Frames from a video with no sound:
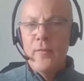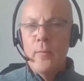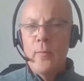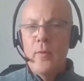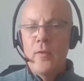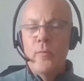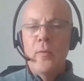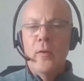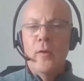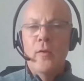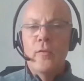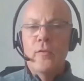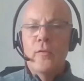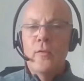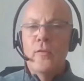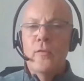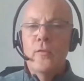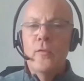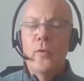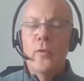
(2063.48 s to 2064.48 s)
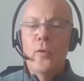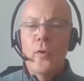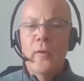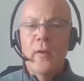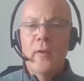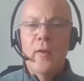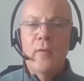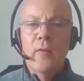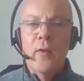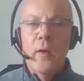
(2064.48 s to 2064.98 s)
from it, it's because there's no
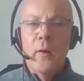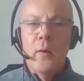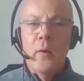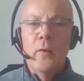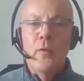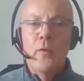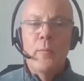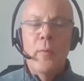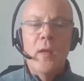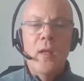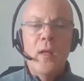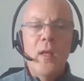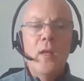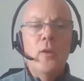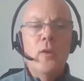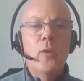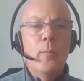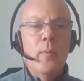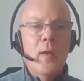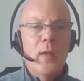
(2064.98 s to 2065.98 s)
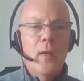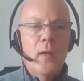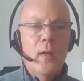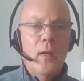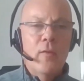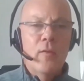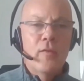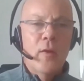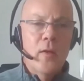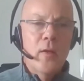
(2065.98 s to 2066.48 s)
early detection. You've been incubating
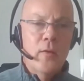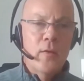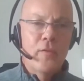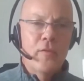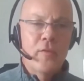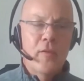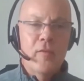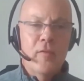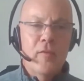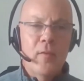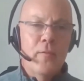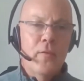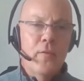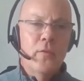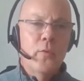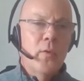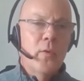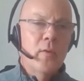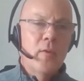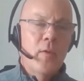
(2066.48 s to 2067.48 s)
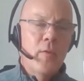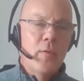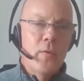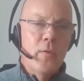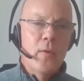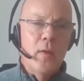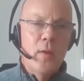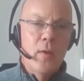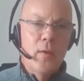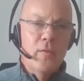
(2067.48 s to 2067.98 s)
inside your system for 20,
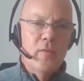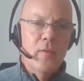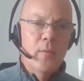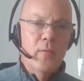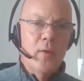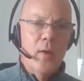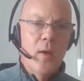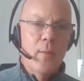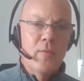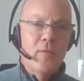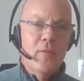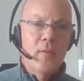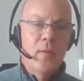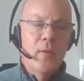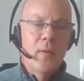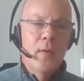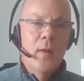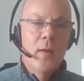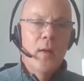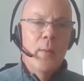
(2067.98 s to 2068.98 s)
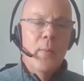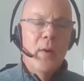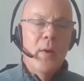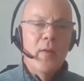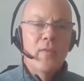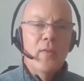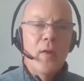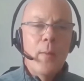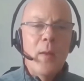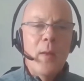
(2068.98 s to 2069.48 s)
30 years sometimes. And by
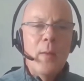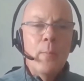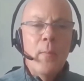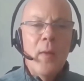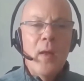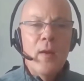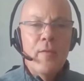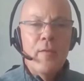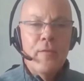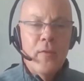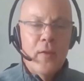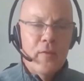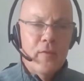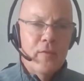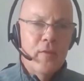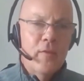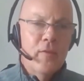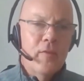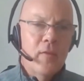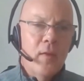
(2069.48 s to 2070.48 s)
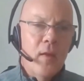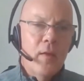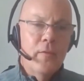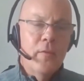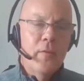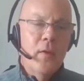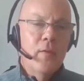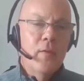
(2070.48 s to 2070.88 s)
the time it manifests itself,